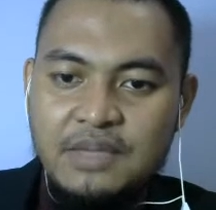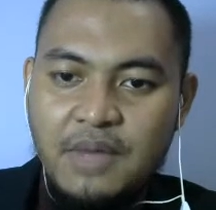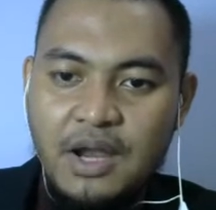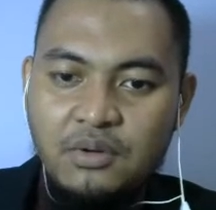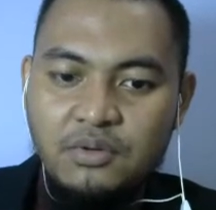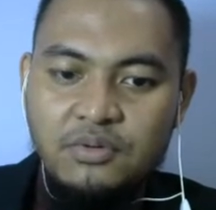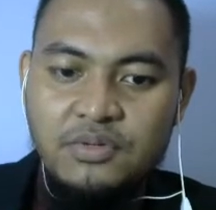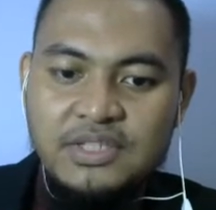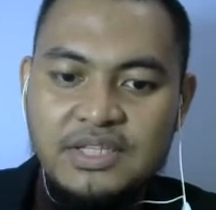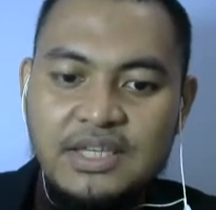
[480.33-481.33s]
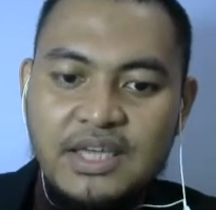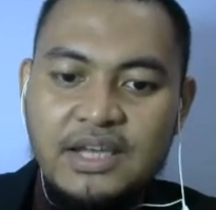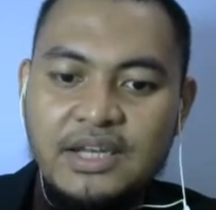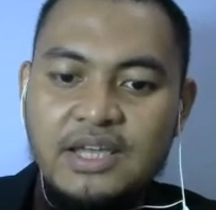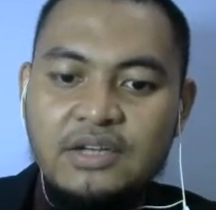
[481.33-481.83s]
Maluku Sea, and
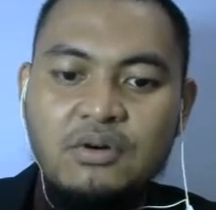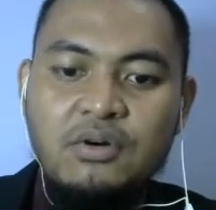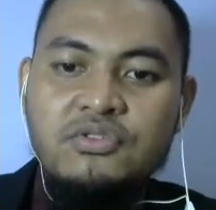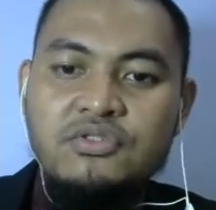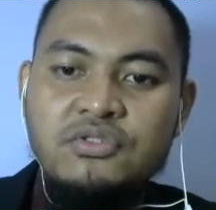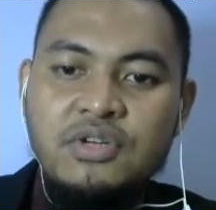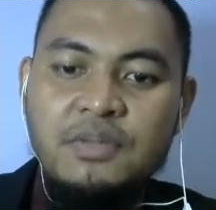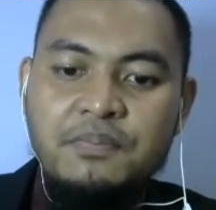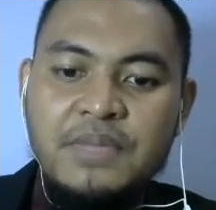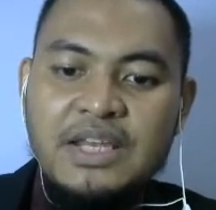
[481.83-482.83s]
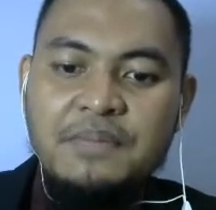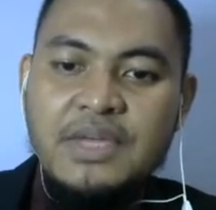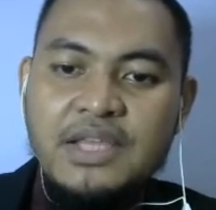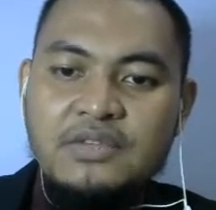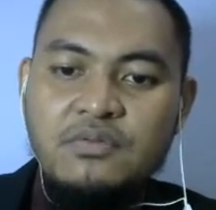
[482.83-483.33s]
then goes to the
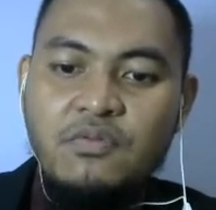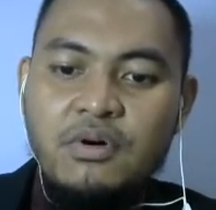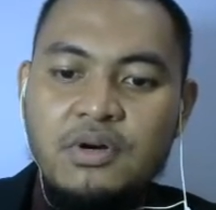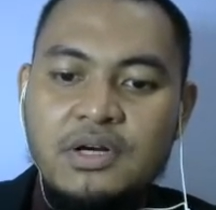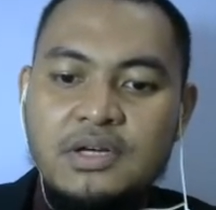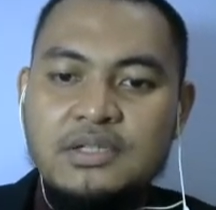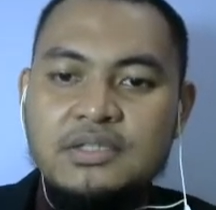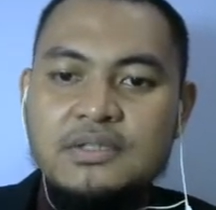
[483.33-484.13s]
Philippines waters.